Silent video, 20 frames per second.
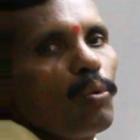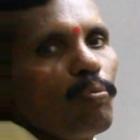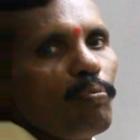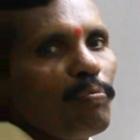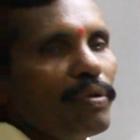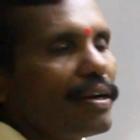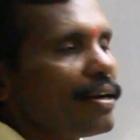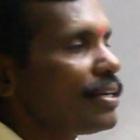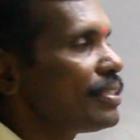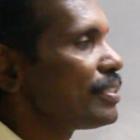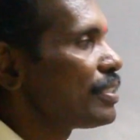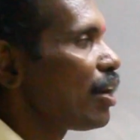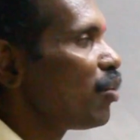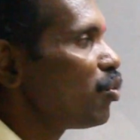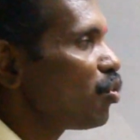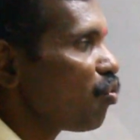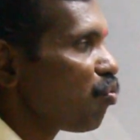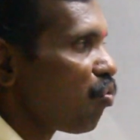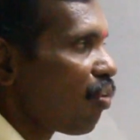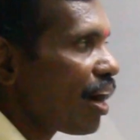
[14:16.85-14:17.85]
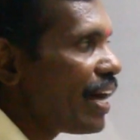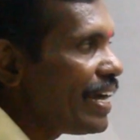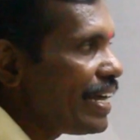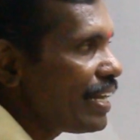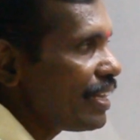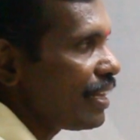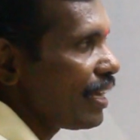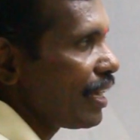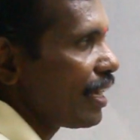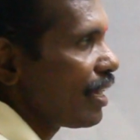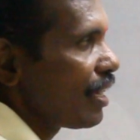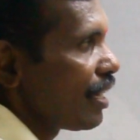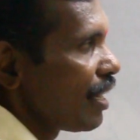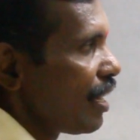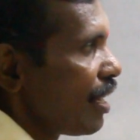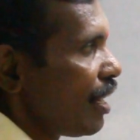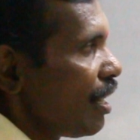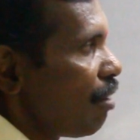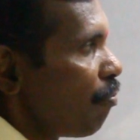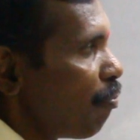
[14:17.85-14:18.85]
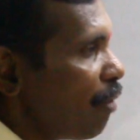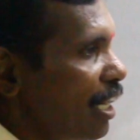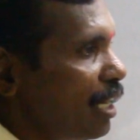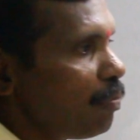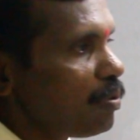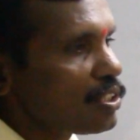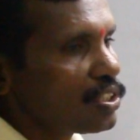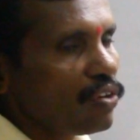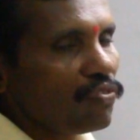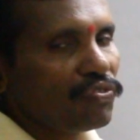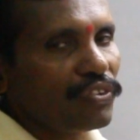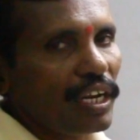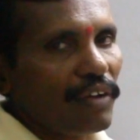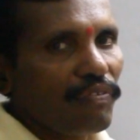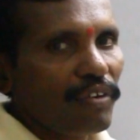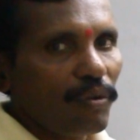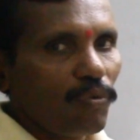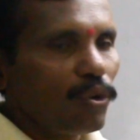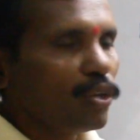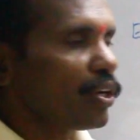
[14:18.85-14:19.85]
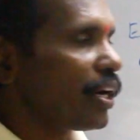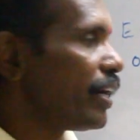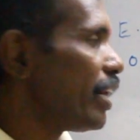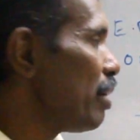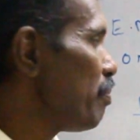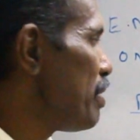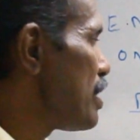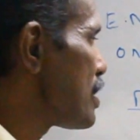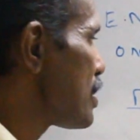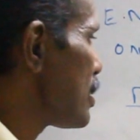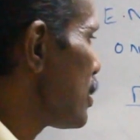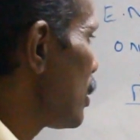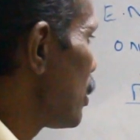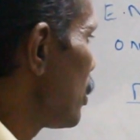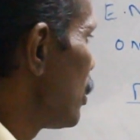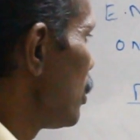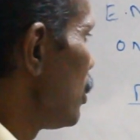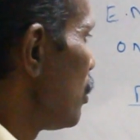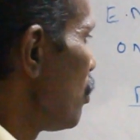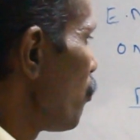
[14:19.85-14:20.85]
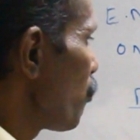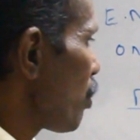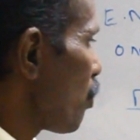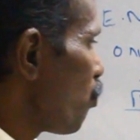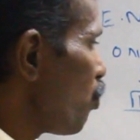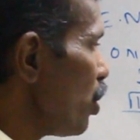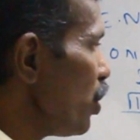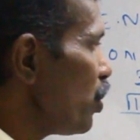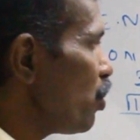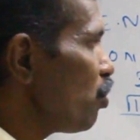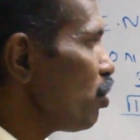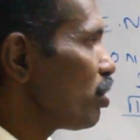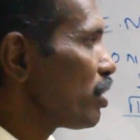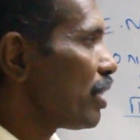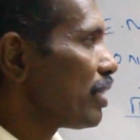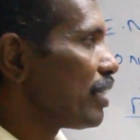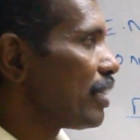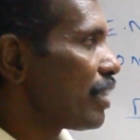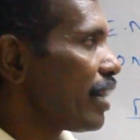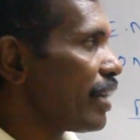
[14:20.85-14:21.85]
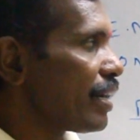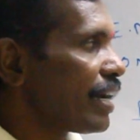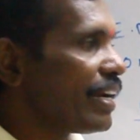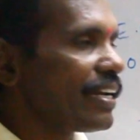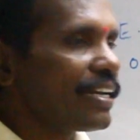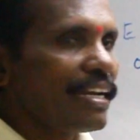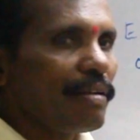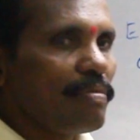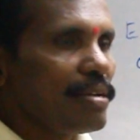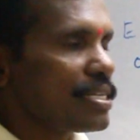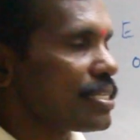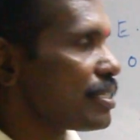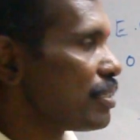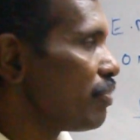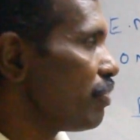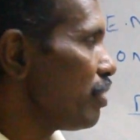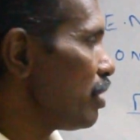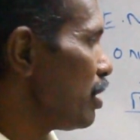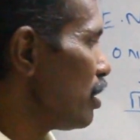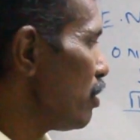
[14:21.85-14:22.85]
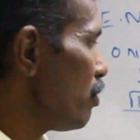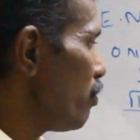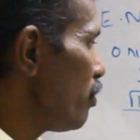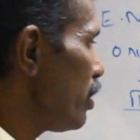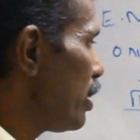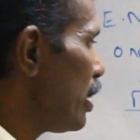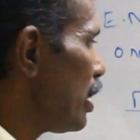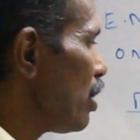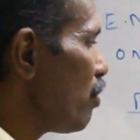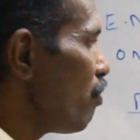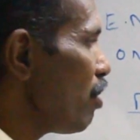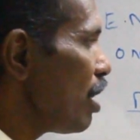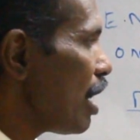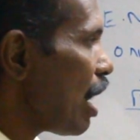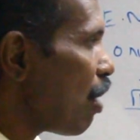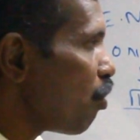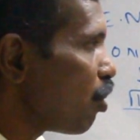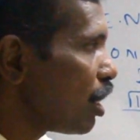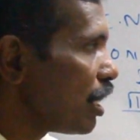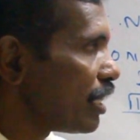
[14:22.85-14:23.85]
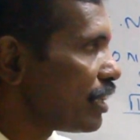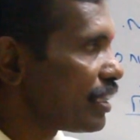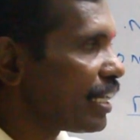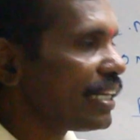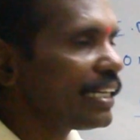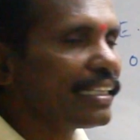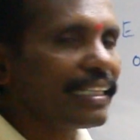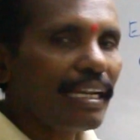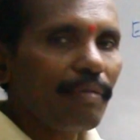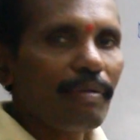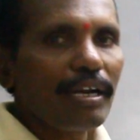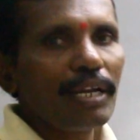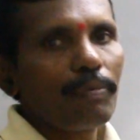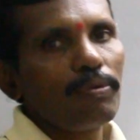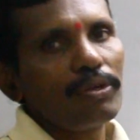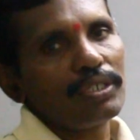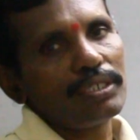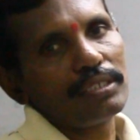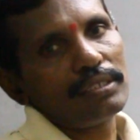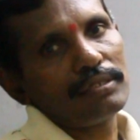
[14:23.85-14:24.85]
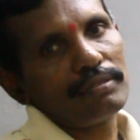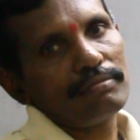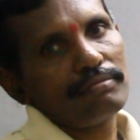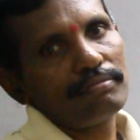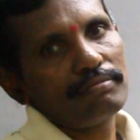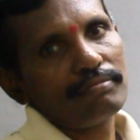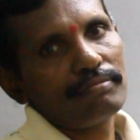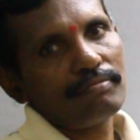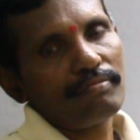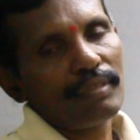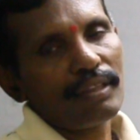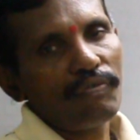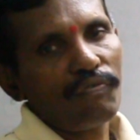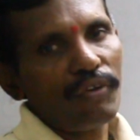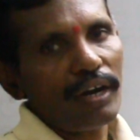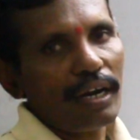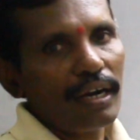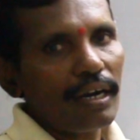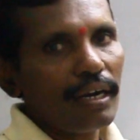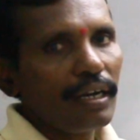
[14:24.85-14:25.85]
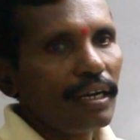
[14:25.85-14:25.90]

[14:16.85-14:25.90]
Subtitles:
Because how to find the multiples of 3 from 1 to 100 means from 1 to 39, 19 means here we will have only 33 multiples for